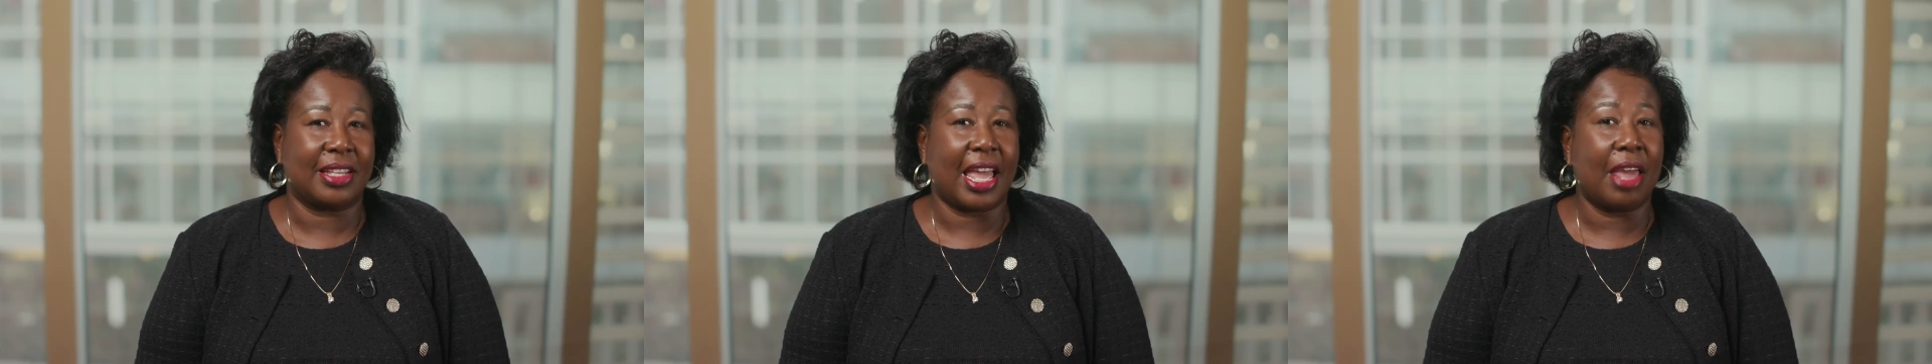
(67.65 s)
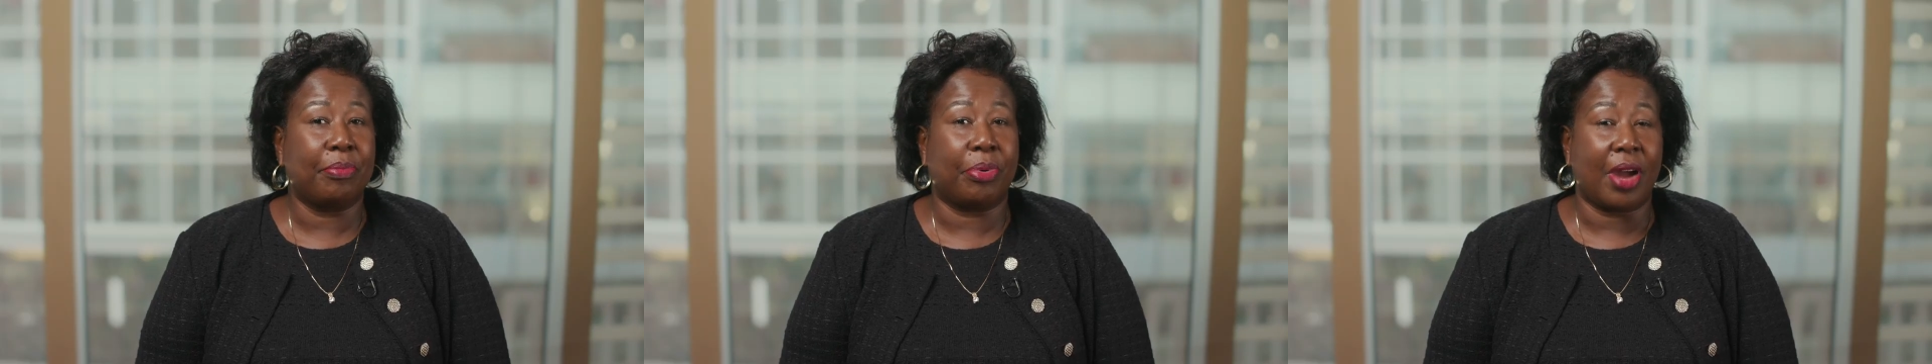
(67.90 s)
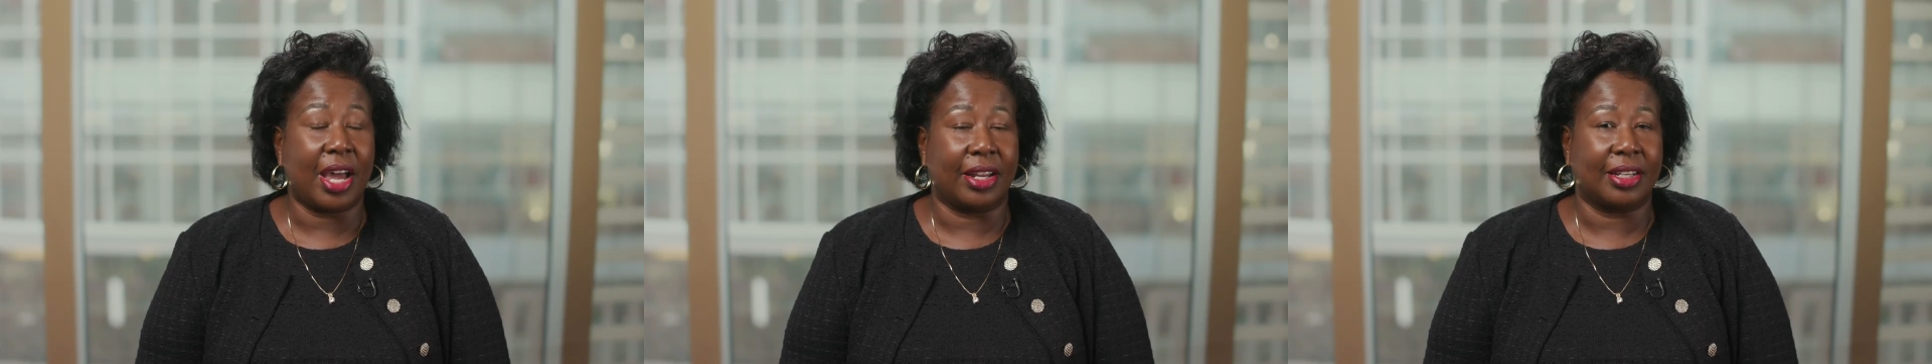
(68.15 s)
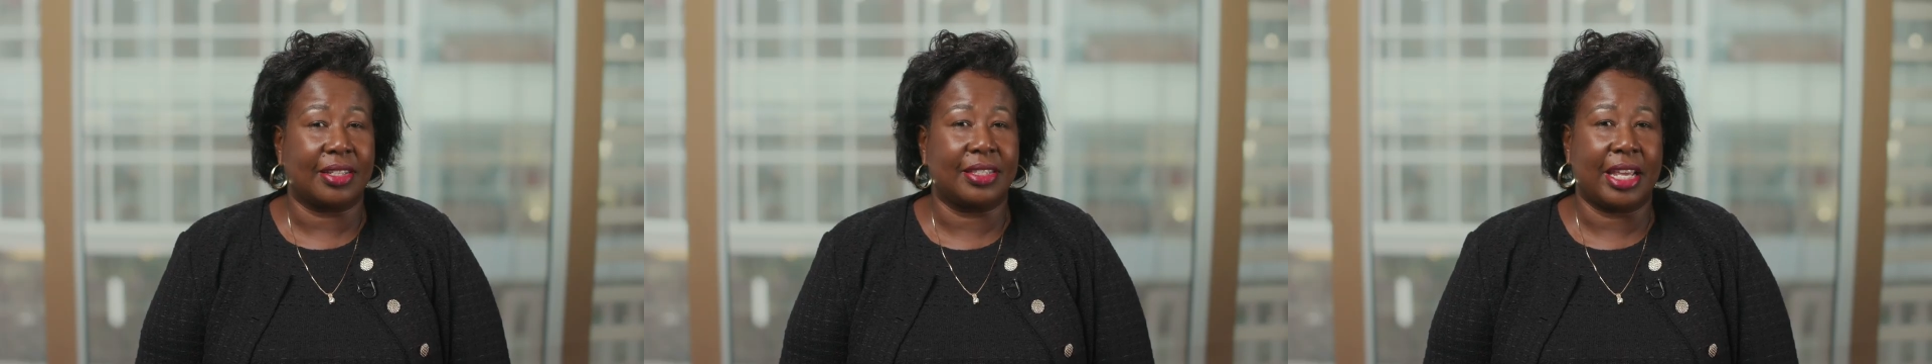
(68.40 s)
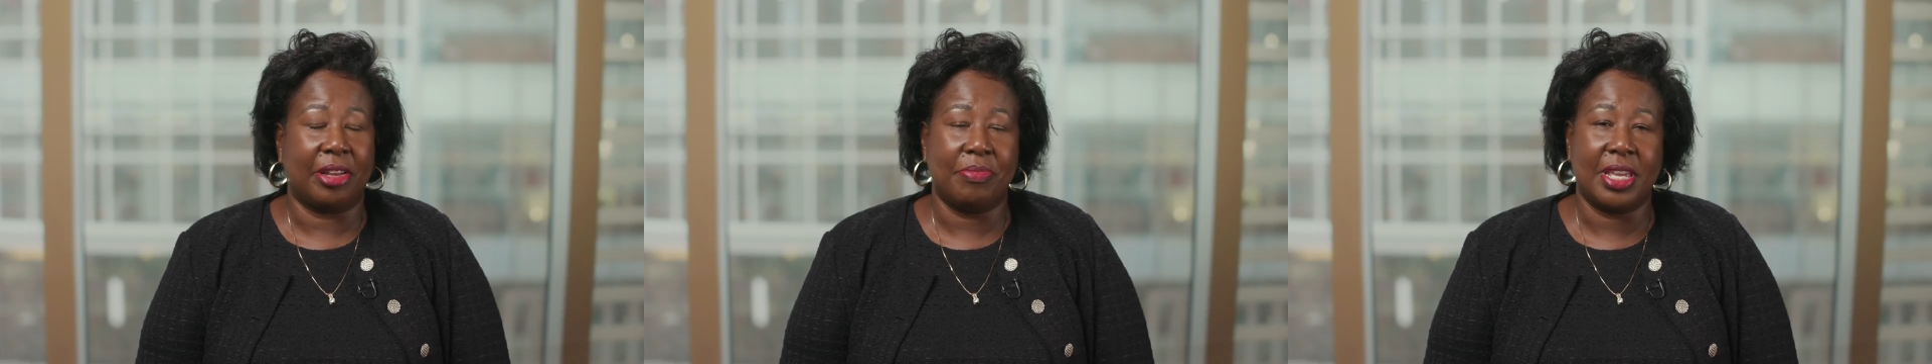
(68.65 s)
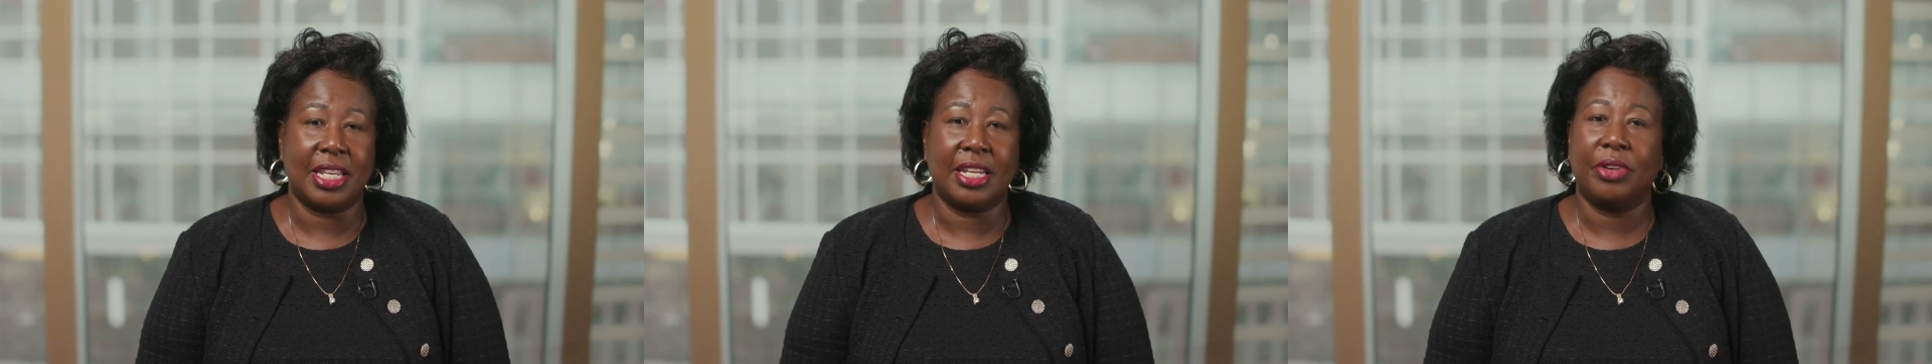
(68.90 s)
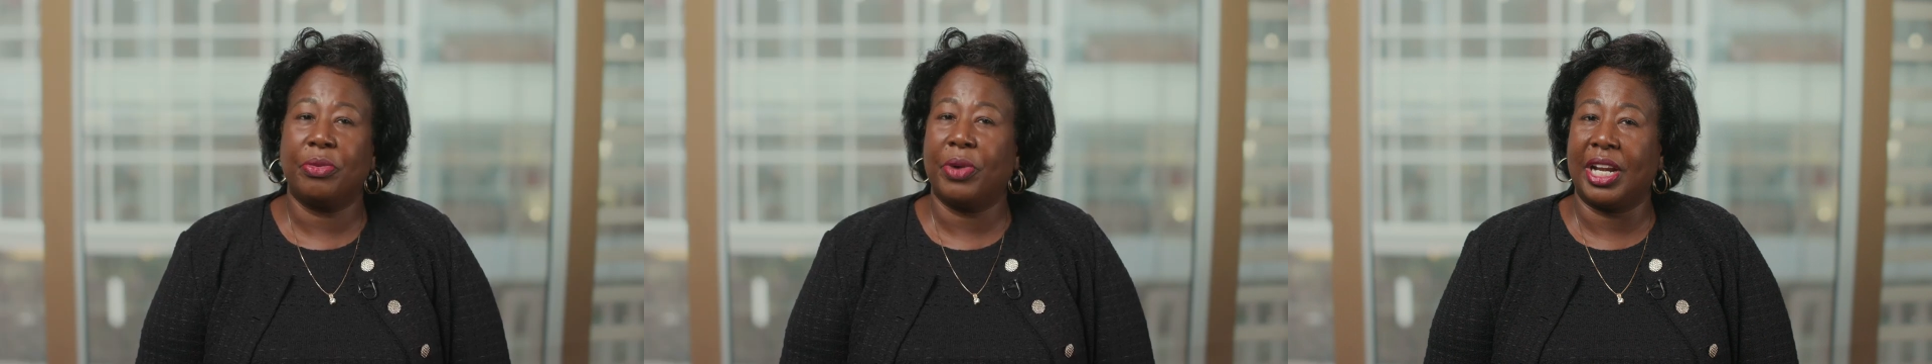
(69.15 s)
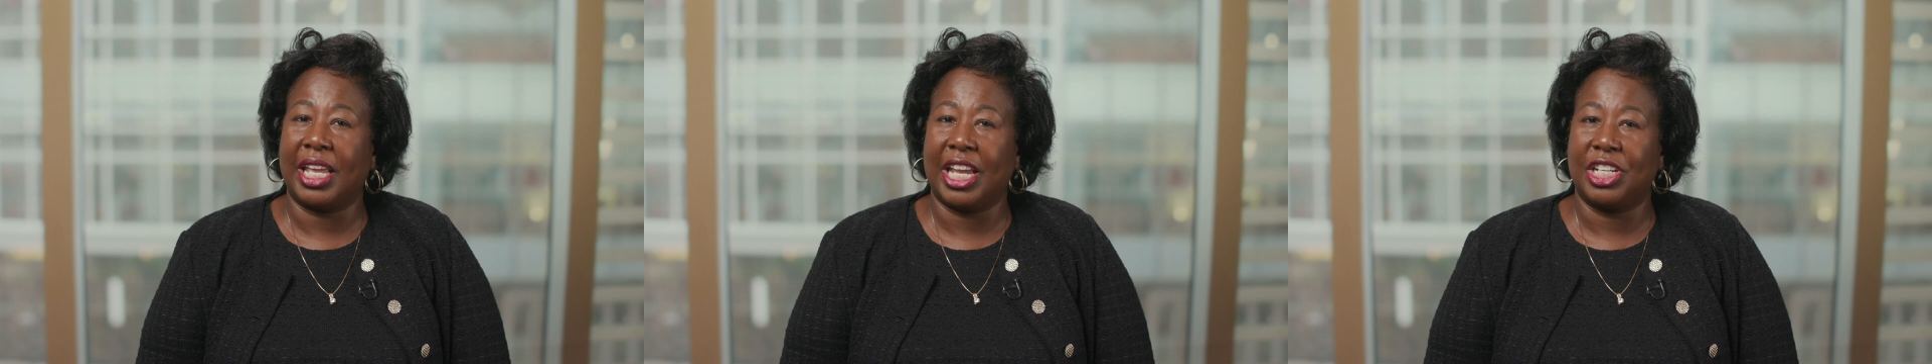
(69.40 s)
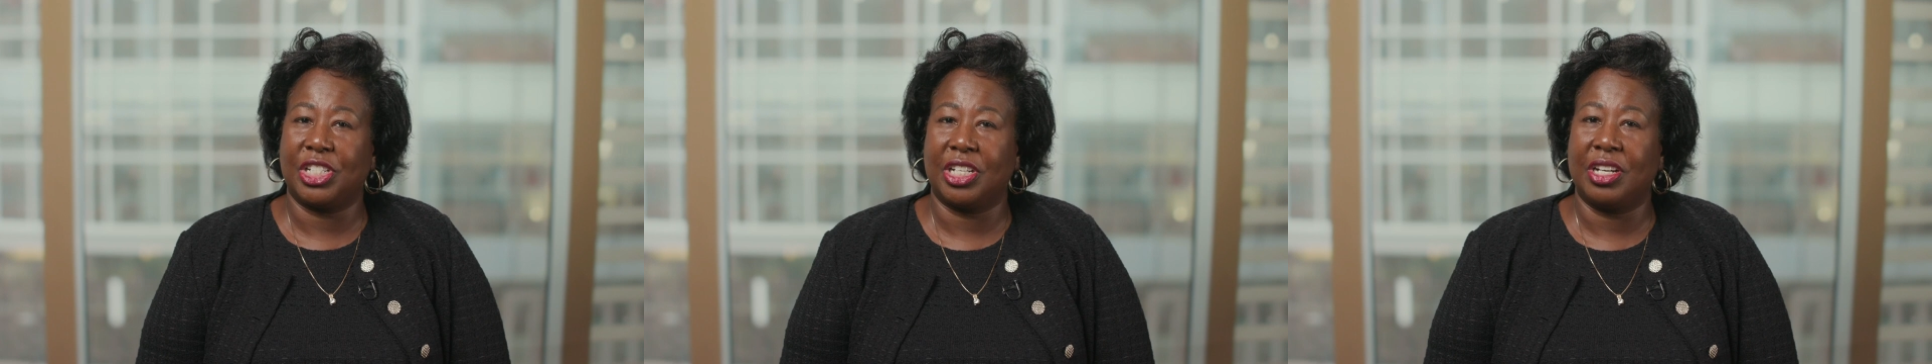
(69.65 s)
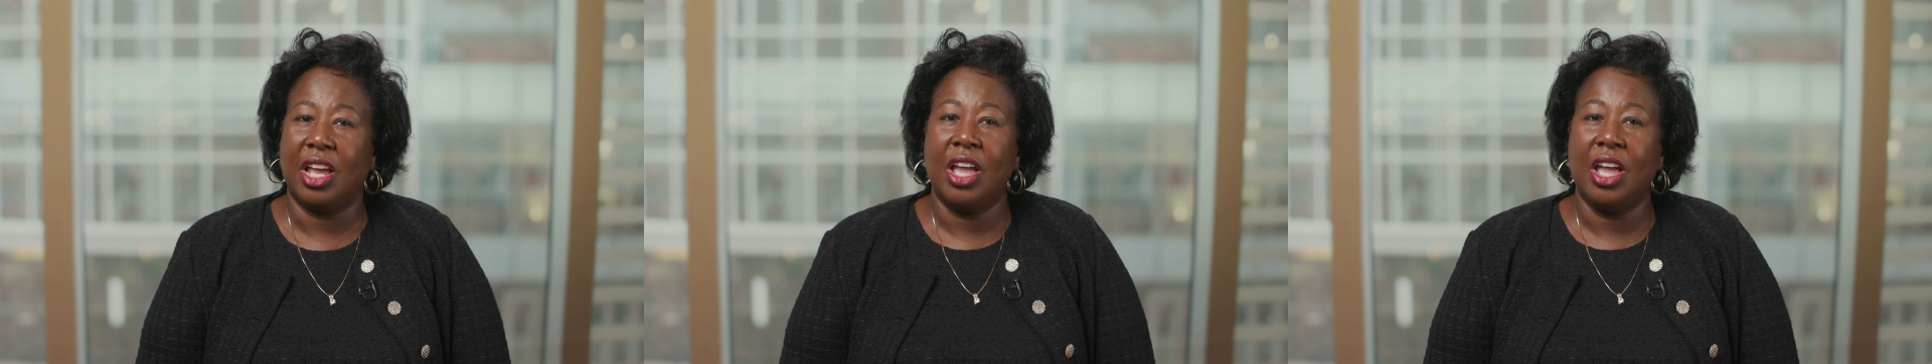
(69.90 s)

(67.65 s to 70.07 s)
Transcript: and products that emit radiation